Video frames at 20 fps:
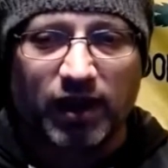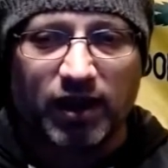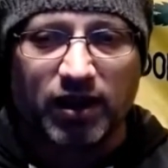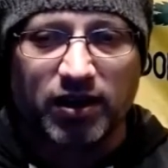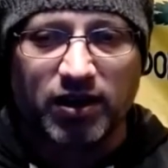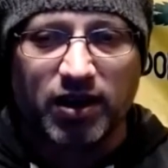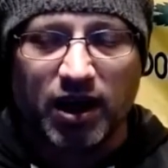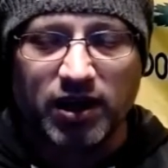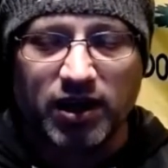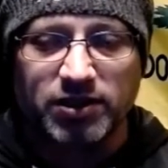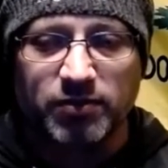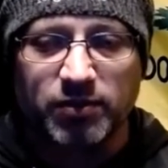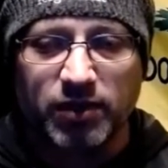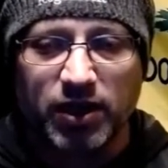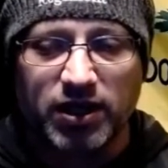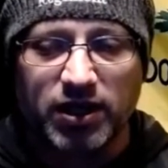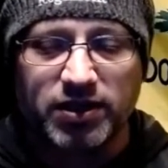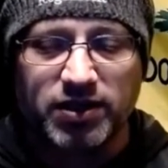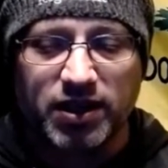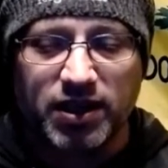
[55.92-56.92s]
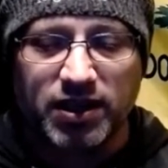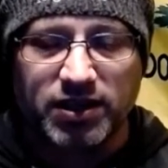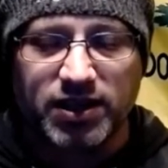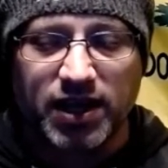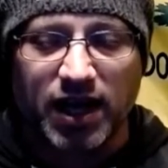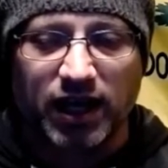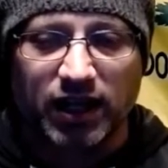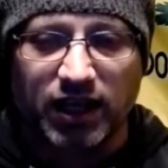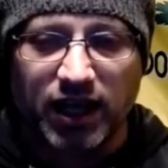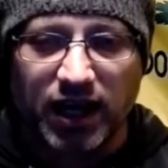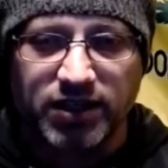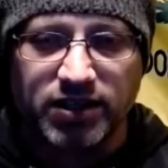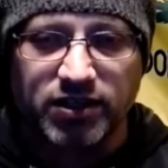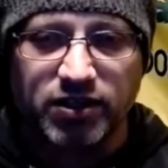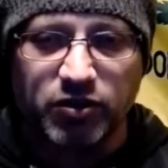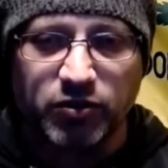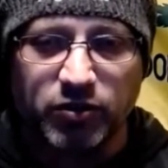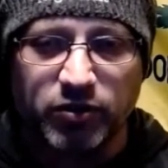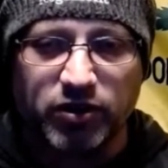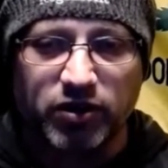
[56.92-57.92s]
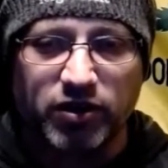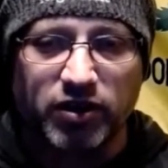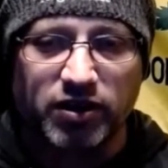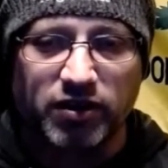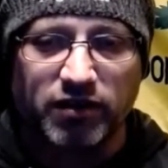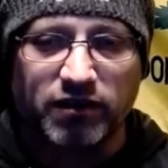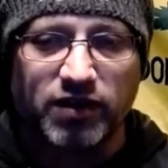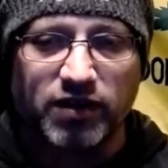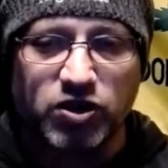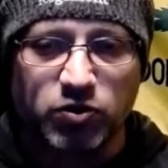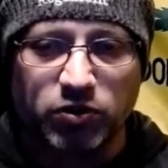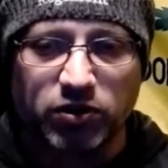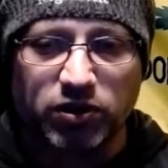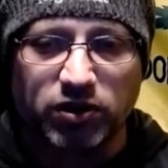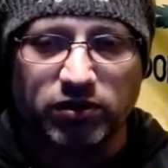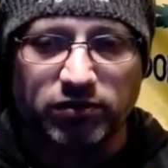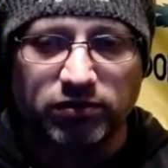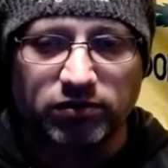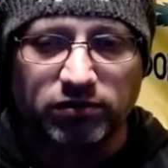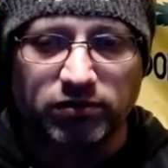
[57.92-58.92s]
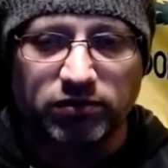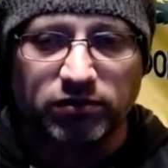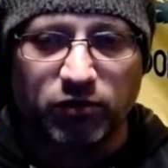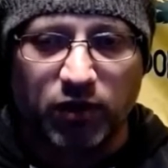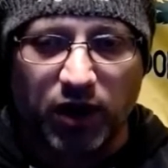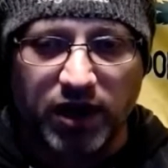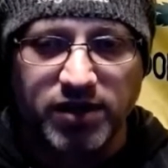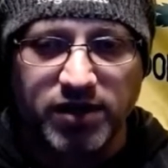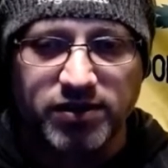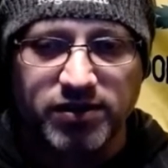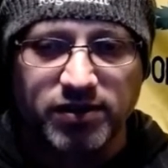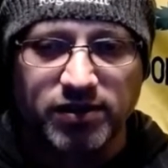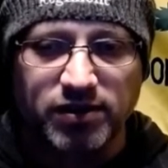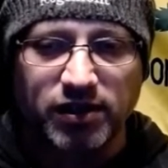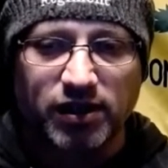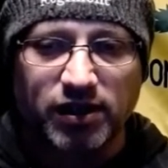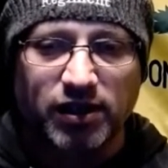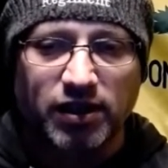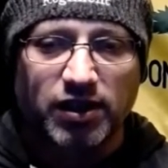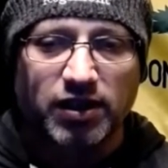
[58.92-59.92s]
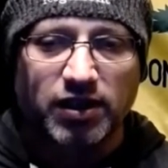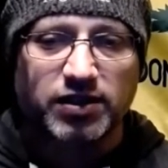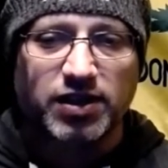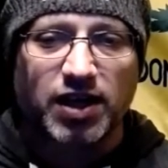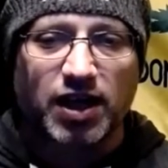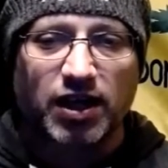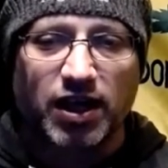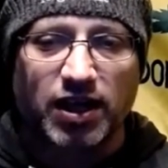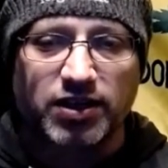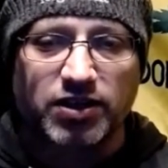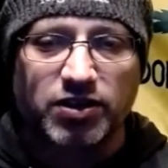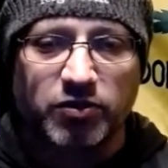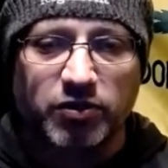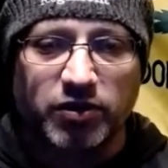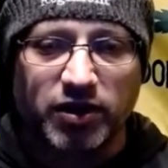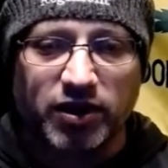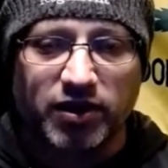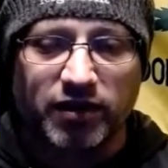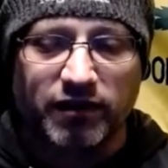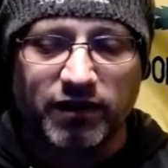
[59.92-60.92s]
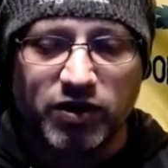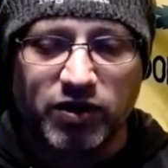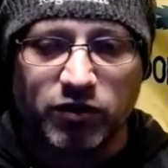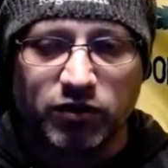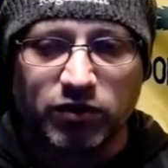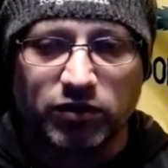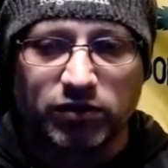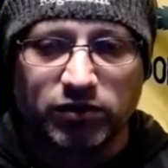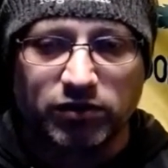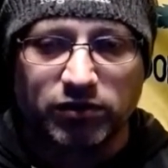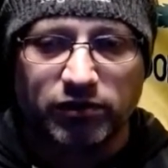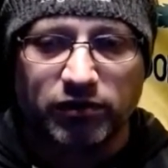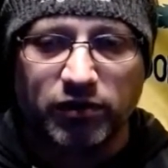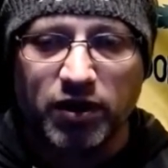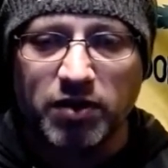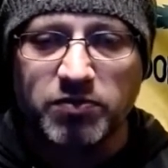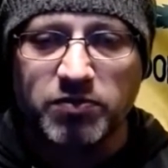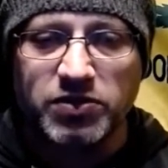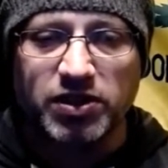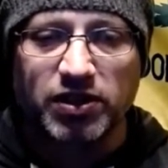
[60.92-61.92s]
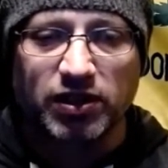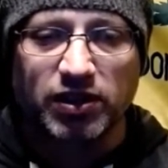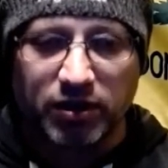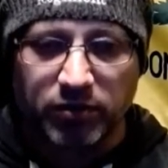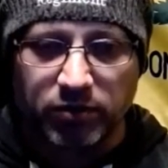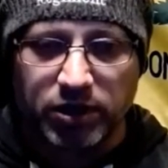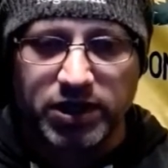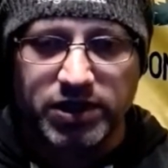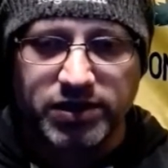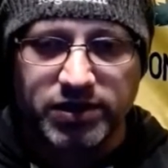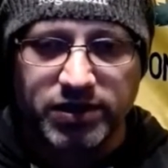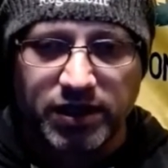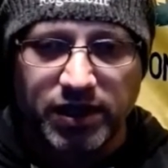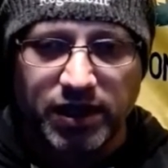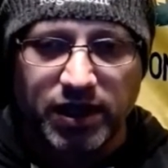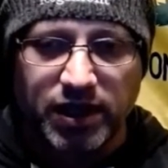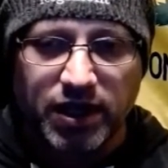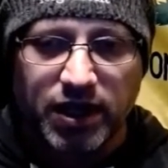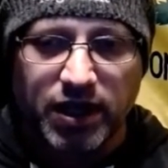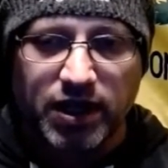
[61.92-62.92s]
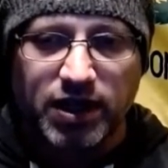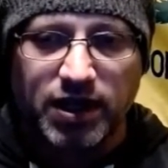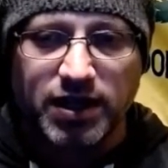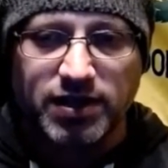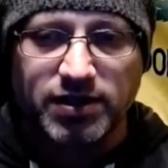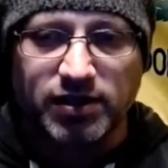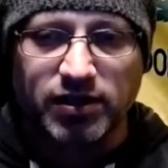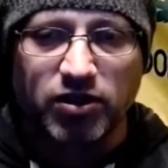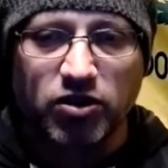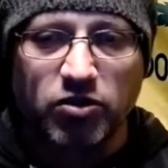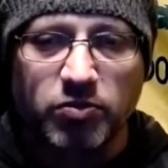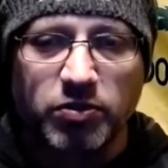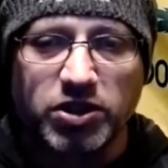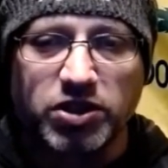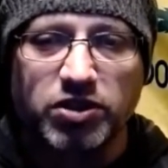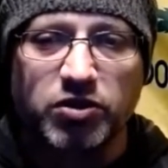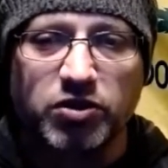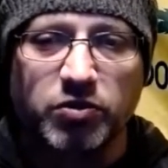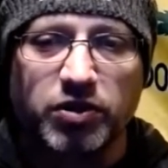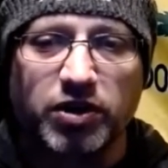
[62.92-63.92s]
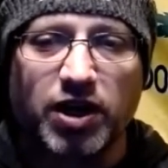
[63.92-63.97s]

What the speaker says: it's got a lot to do with your individual rights. It's got a lot to do with individual freedoms and liberties, and has a little bit to do